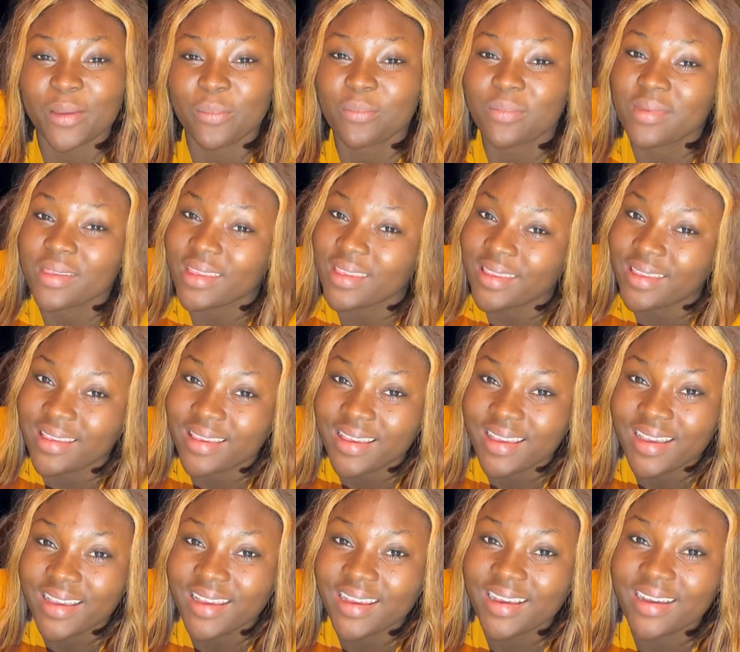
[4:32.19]
me,
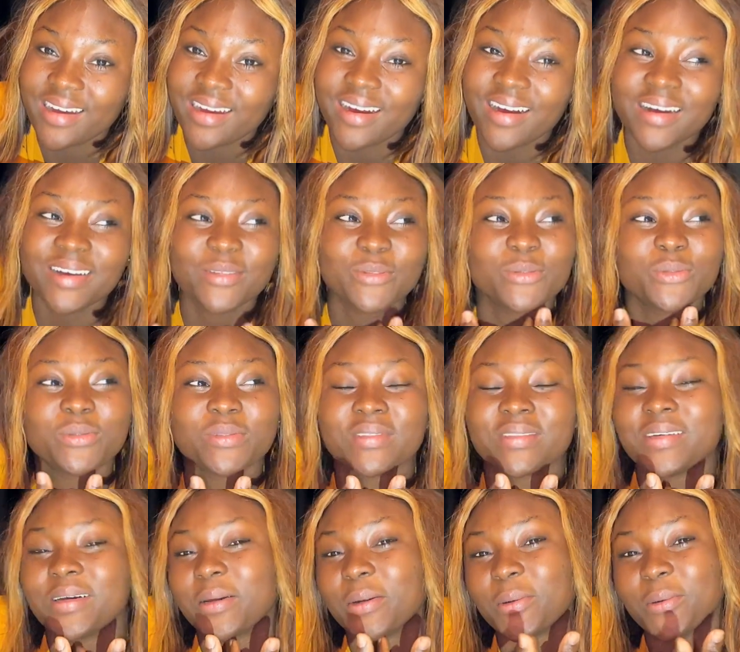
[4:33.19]
uh, no,
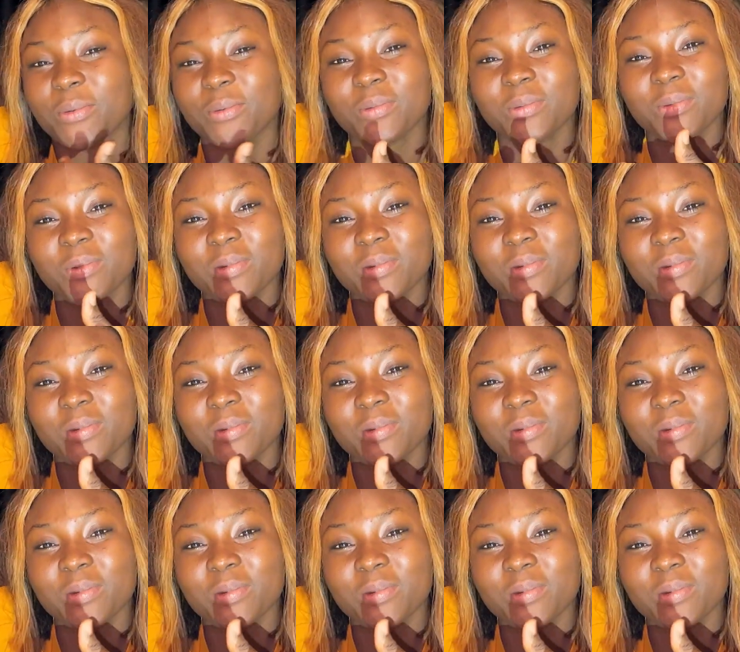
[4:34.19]
no.